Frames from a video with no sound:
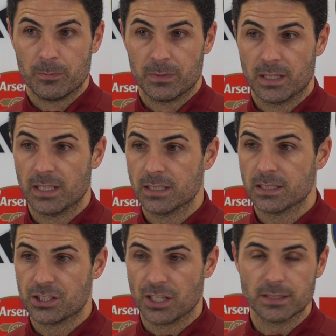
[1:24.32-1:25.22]
There is
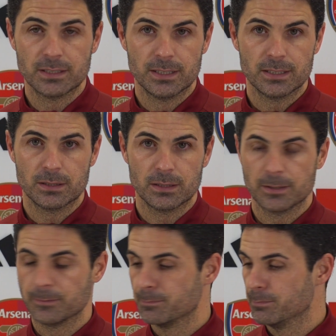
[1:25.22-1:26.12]
a chance, yes.
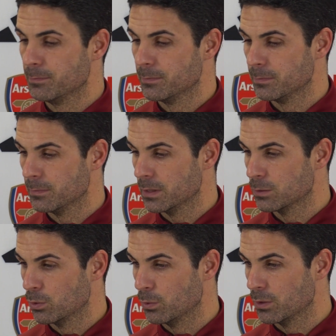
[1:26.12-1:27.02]
But
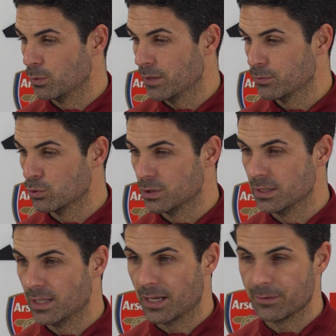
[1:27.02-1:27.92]
we have to see.
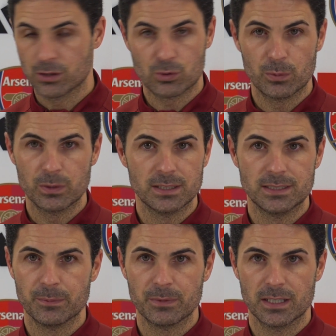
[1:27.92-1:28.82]
They haven't trained with the
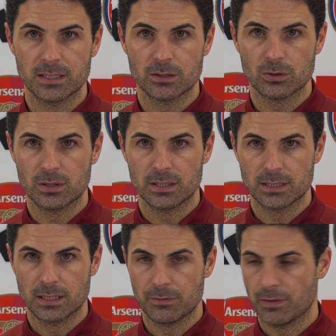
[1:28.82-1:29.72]
team yet, so they're
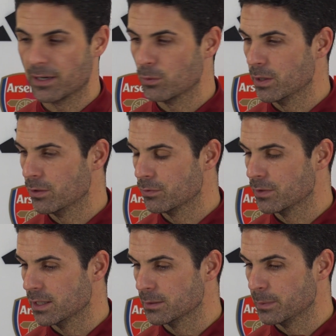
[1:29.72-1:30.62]
still far away of that.